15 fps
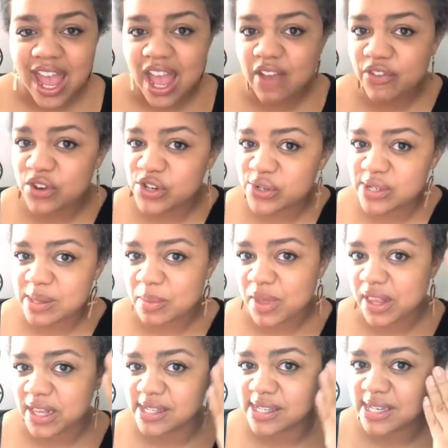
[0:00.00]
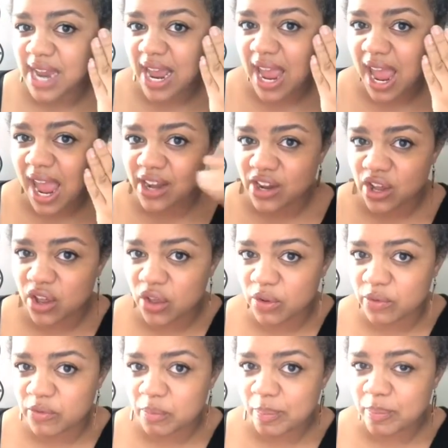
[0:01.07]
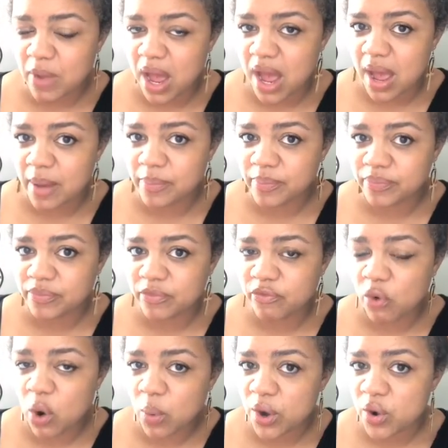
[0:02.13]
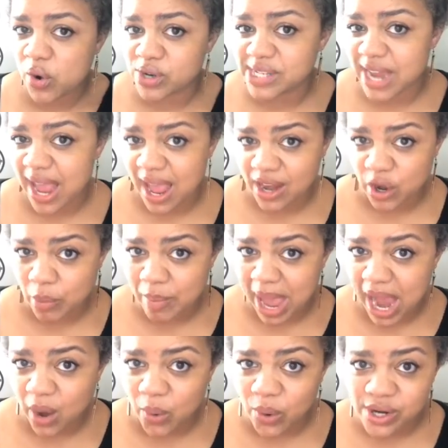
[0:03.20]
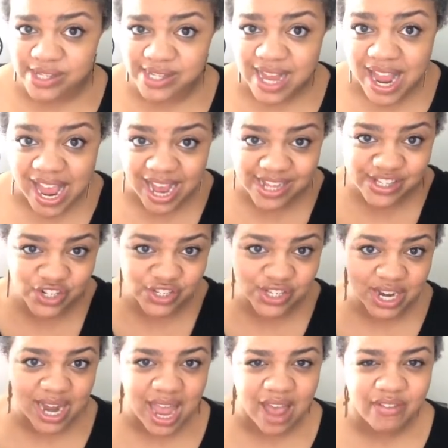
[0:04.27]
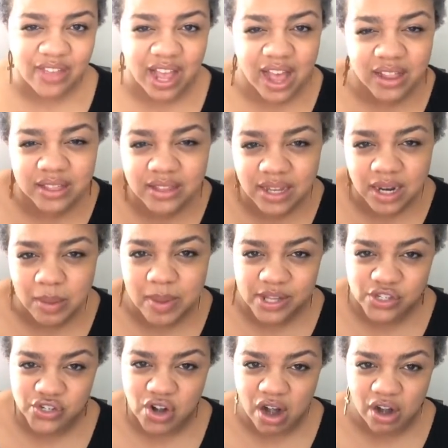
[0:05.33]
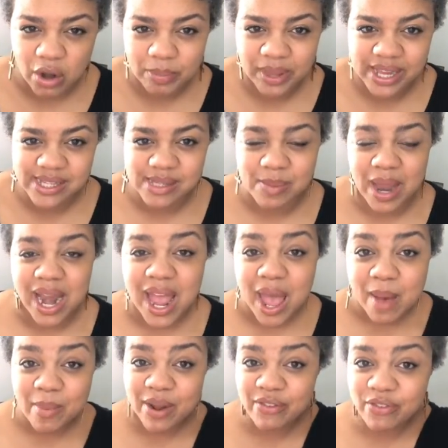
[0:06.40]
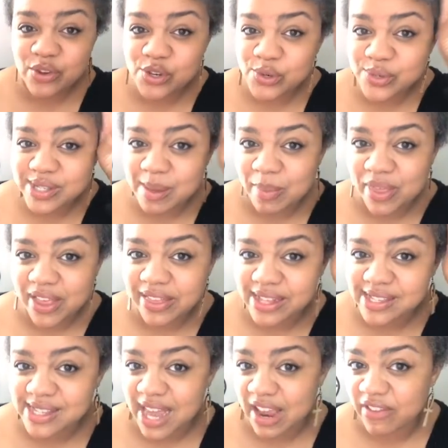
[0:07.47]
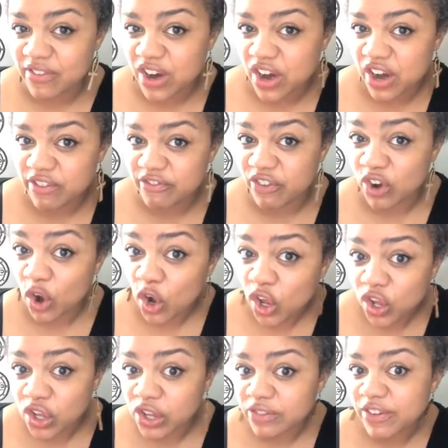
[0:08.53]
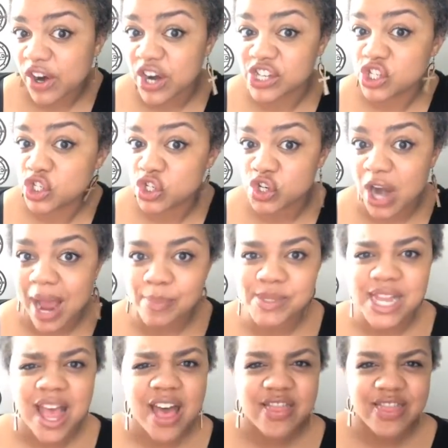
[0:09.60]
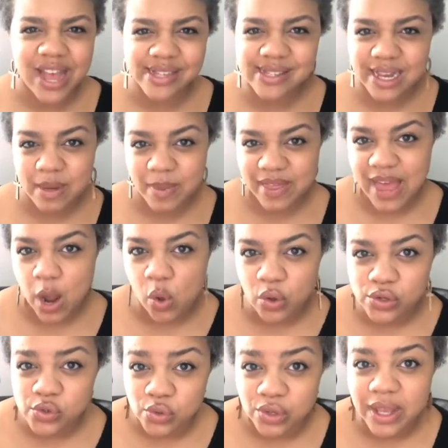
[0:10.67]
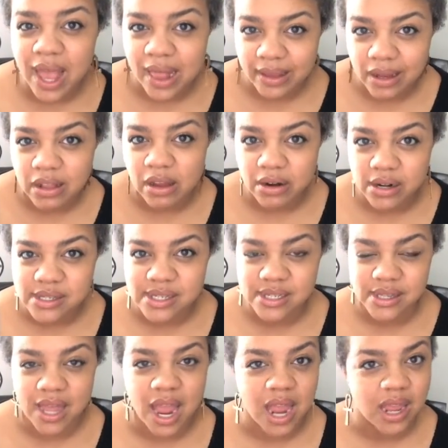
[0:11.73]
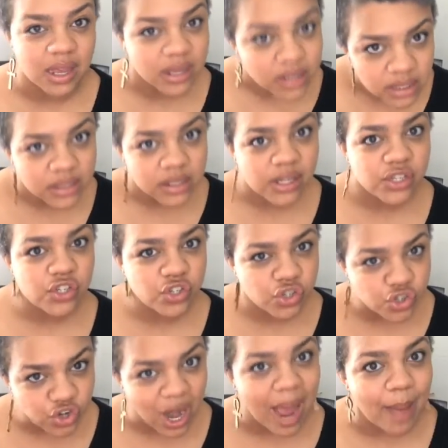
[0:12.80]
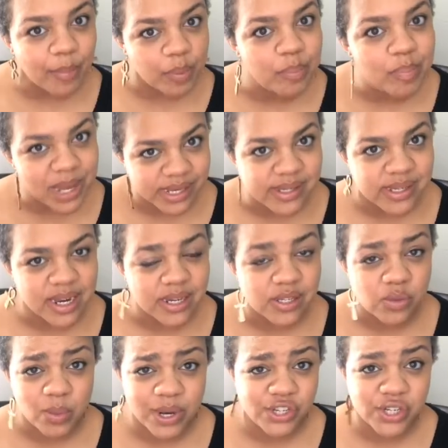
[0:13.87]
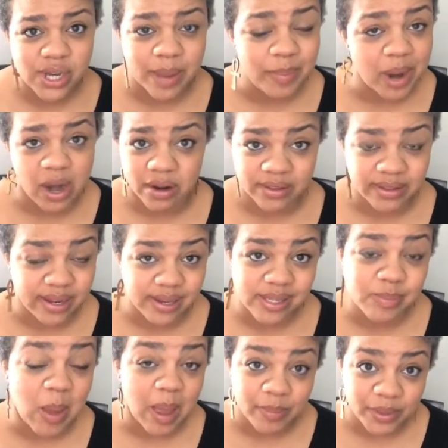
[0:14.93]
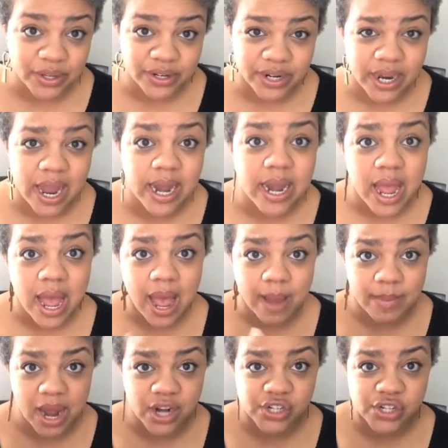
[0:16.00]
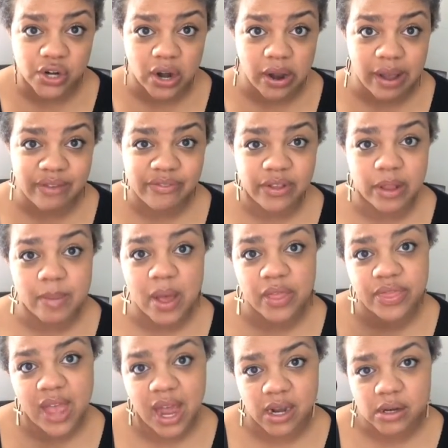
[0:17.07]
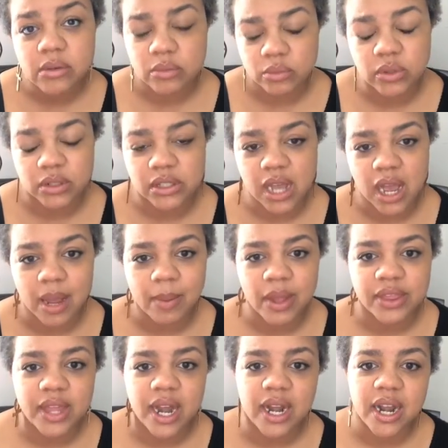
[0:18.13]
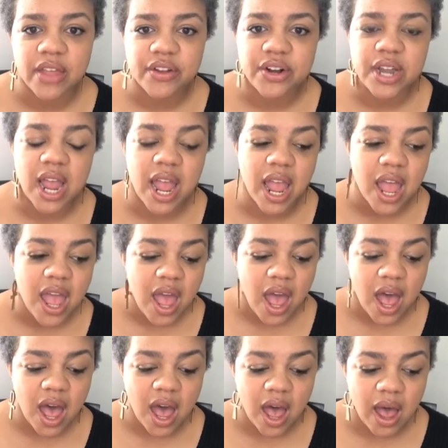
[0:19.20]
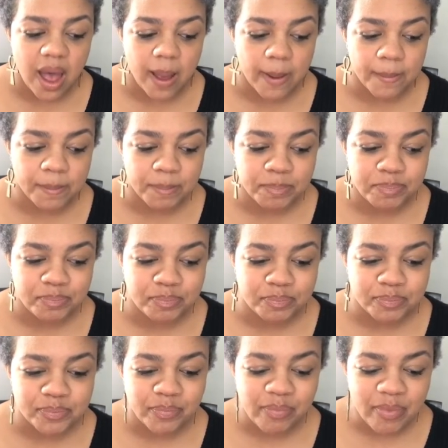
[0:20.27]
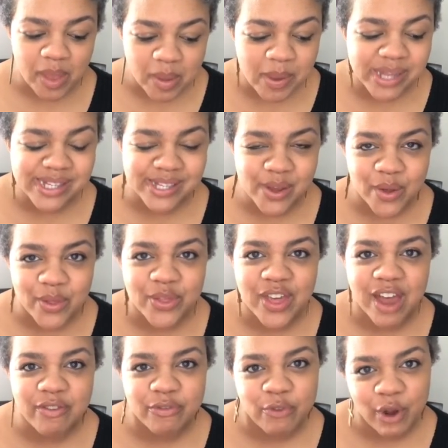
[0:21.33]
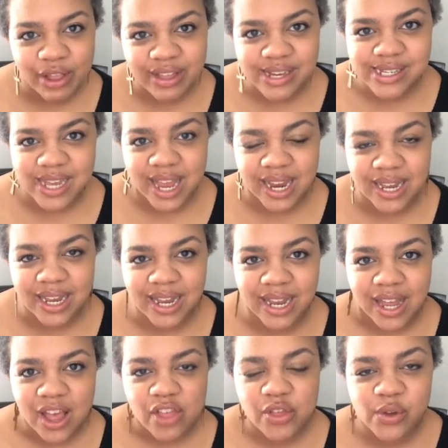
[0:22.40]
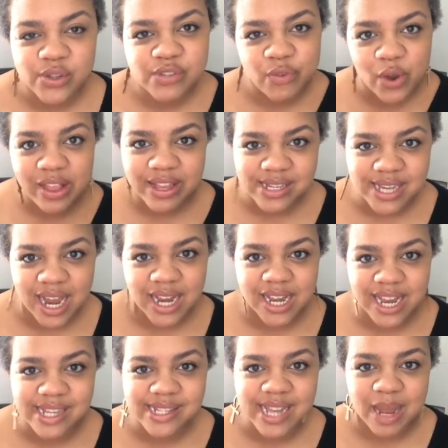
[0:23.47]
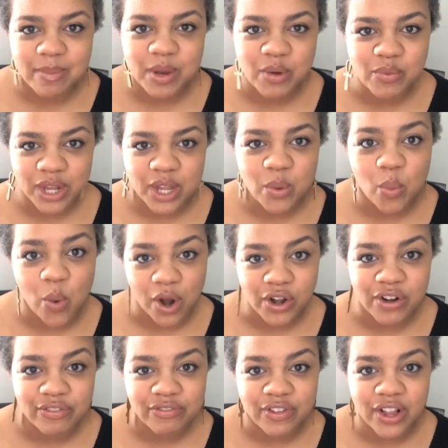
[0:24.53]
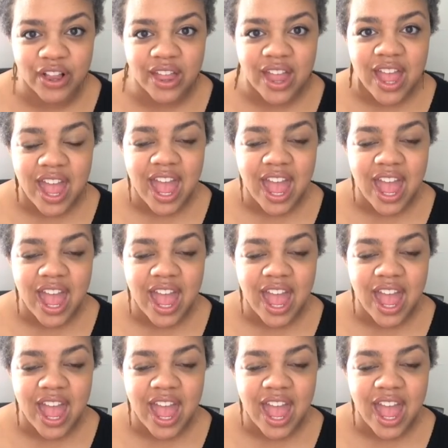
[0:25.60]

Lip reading: If you do something that's diagonal, forward or diagonal backwards, it's just going to have like a little bit stronger placement. But if you do something that's like very vertical, very straps, that's going to be that old school Kelly Clarkson like strap business, which apparently is popular again. I'm not sure how I feel about that. We'll talk about that another day. But so that foiling technique, those foiling techniques can be really wonderful.